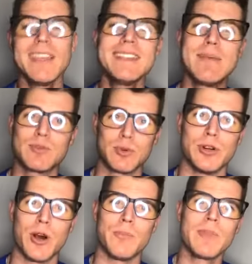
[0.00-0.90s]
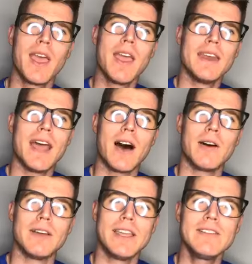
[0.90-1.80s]
His name is Bruno.
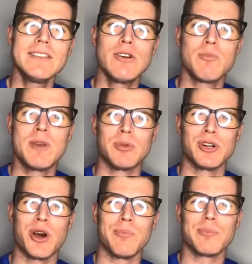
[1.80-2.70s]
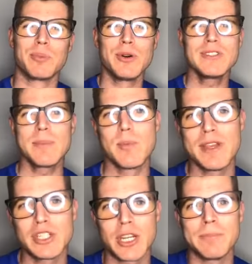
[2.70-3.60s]
Now, here's the deal with me and Bruno. Bruno's up in
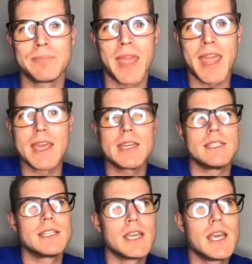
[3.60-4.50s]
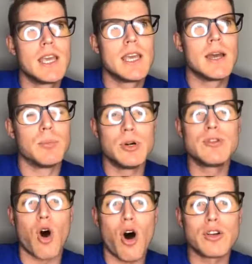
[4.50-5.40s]
Michigan, and
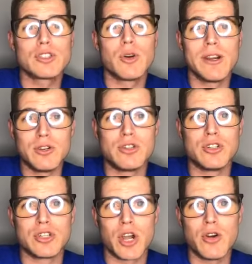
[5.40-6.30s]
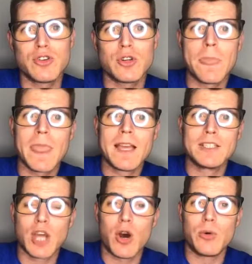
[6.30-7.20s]
Bruno's also a nutrition coach.
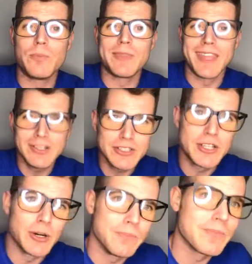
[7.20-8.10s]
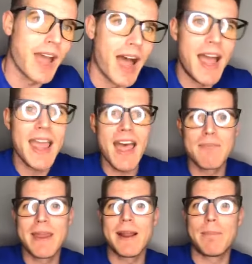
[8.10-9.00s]
So here's the deal. I
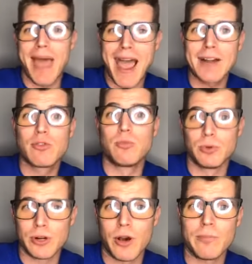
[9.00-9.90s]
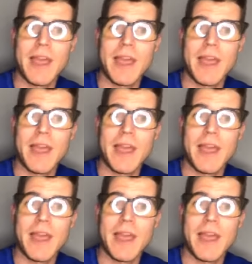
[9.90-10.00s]
have made a pact with Bruno.